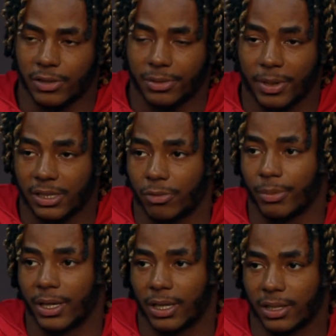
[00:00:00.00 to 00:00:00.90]
especially with
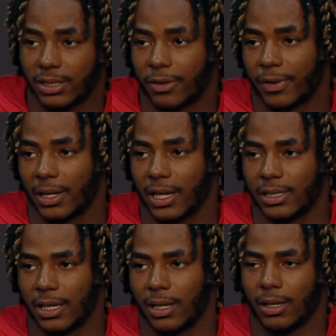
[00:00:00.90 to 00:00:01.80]
my young self at 19,